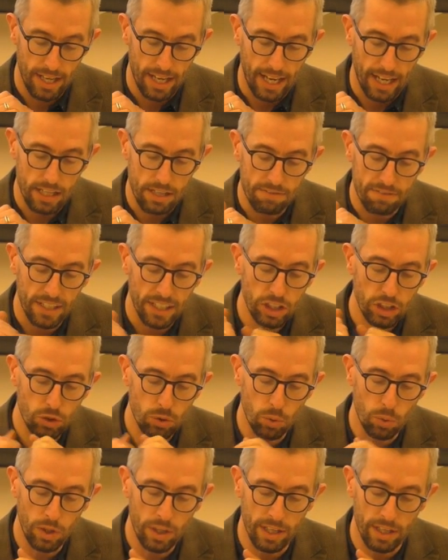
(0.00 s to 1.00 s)
and to find
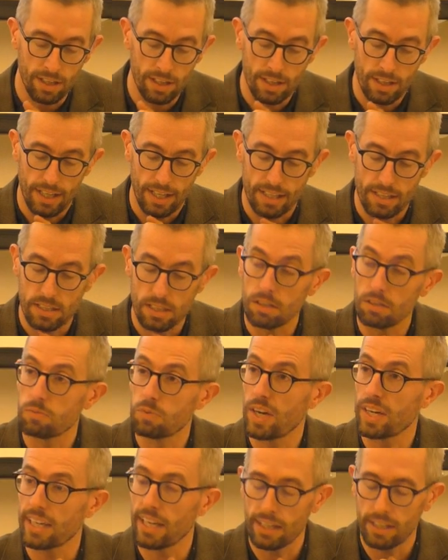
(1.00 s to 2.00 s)
joy and
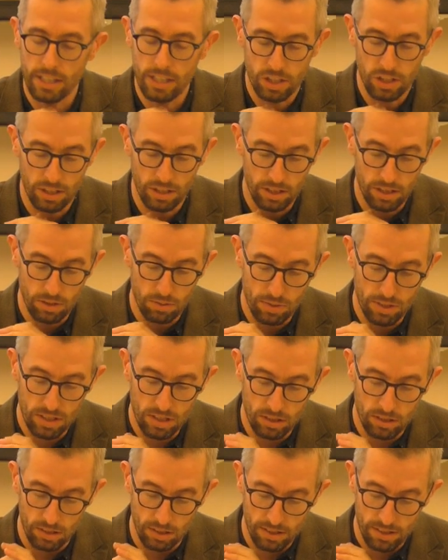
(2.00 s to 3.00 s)
self-recognition in the
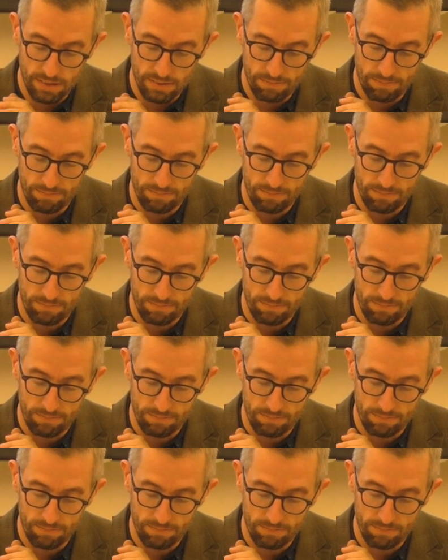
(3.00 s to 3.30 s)
results.